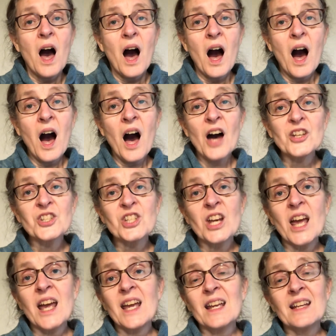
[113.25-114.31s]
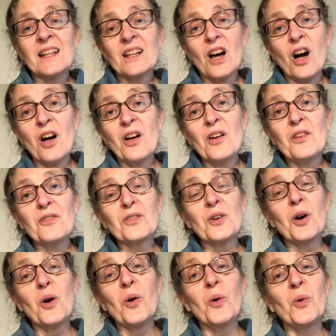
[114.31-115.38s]
A chain of
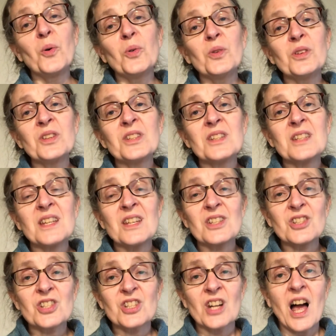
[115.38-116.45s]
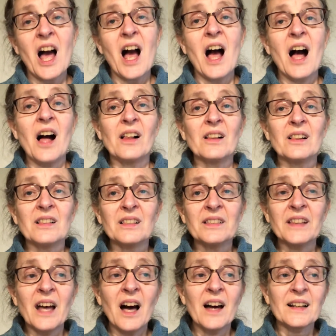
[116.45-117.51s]
gold ye shall
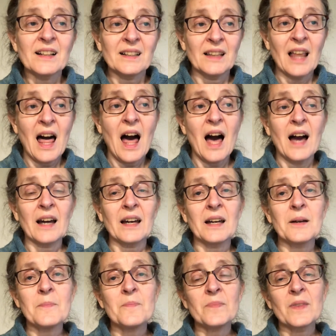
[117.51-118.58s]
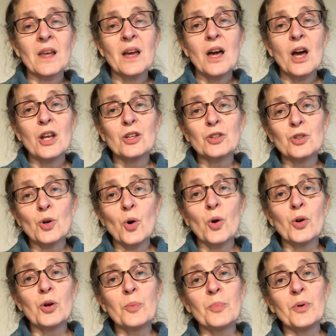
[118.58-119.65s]
not lack,
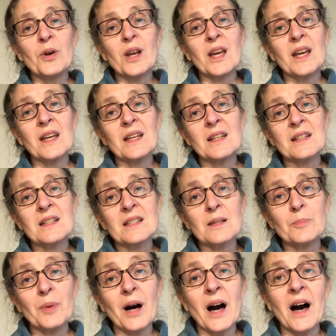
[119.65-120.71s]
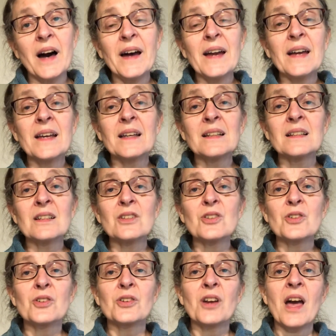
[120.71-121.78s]
nor braid to bind
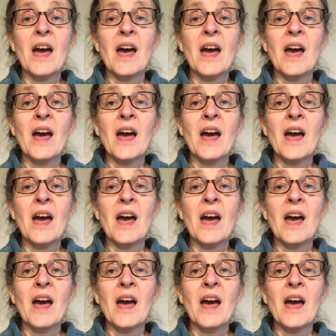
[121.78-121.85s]
your